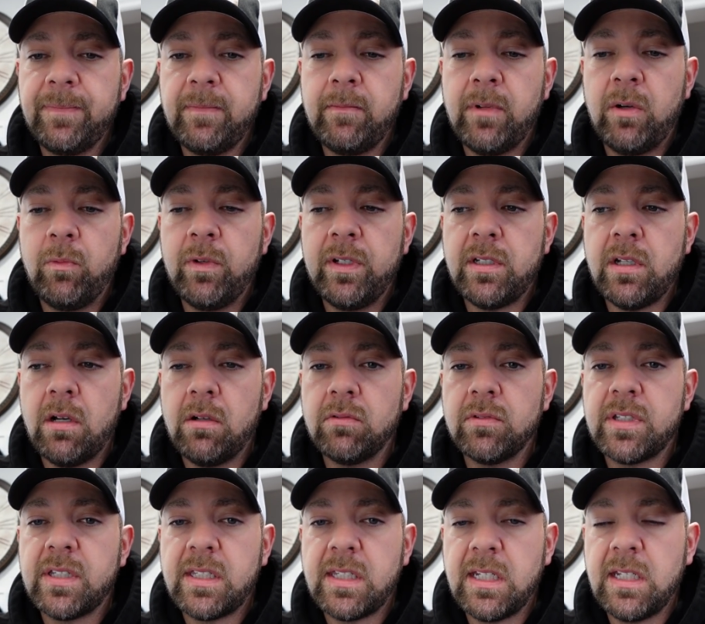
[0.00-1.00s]
but we
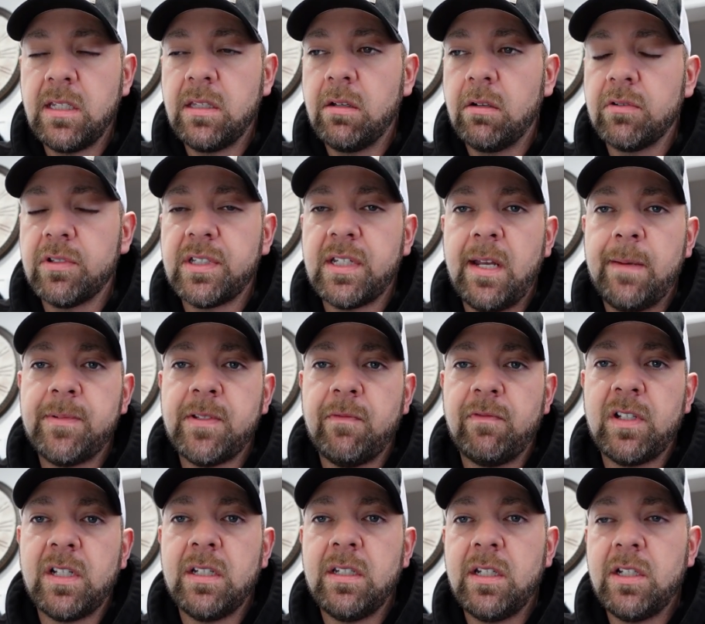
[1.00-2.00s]
don't see those types
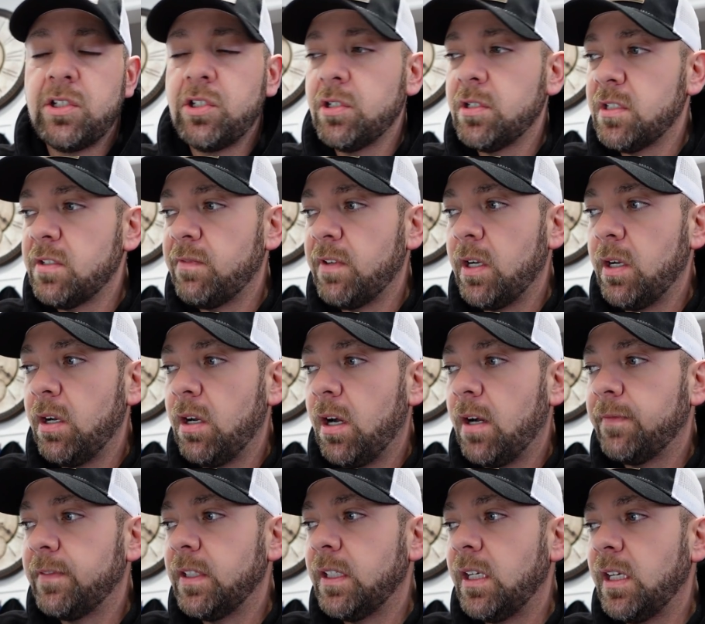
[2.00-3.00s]
of conditions very
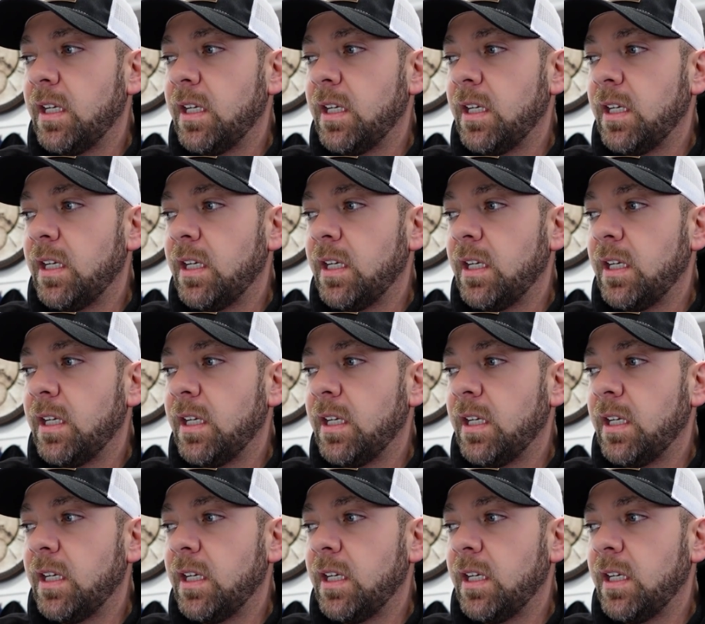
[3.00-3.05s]
often